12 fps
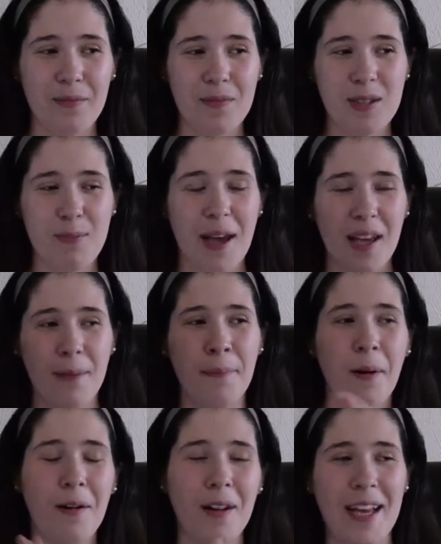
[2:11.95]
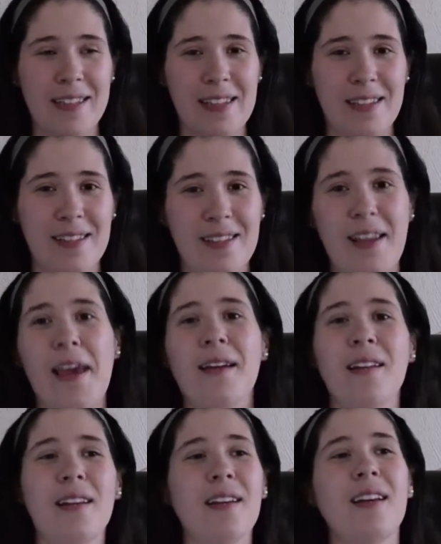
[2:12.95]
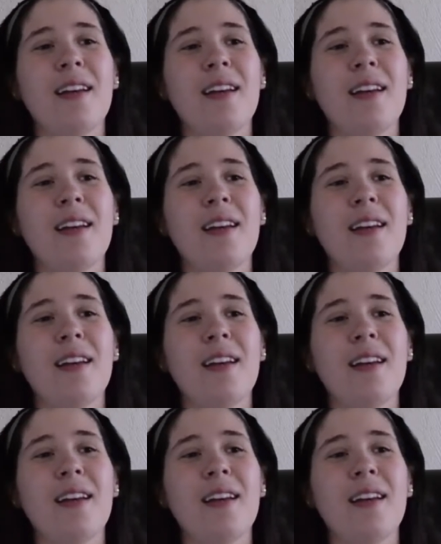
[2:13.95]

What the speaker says: spike ball as its tail.